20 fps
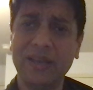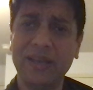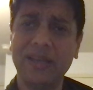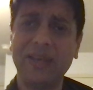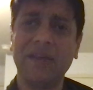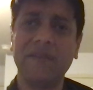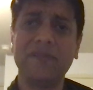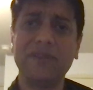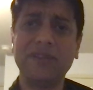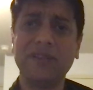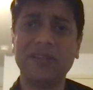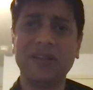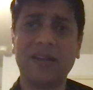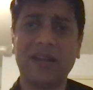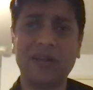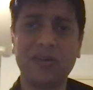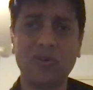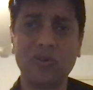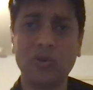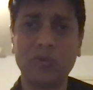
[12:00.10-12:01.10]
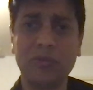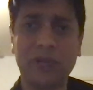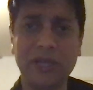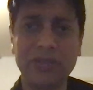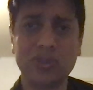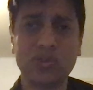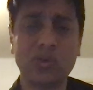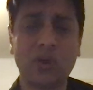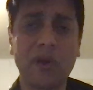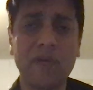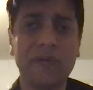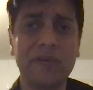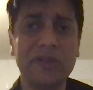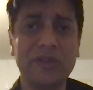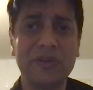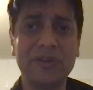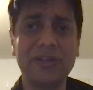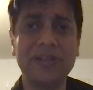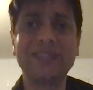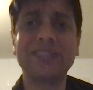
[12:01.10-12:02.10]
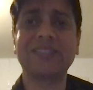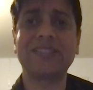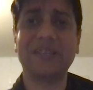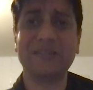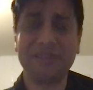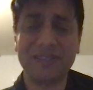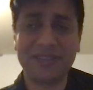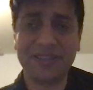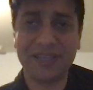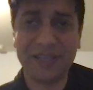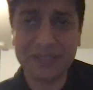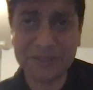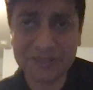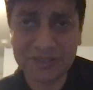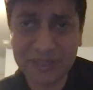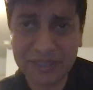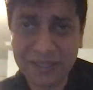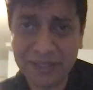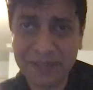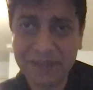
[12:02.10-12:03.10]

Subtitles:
and everything that Rome has to offer, you need 7 days.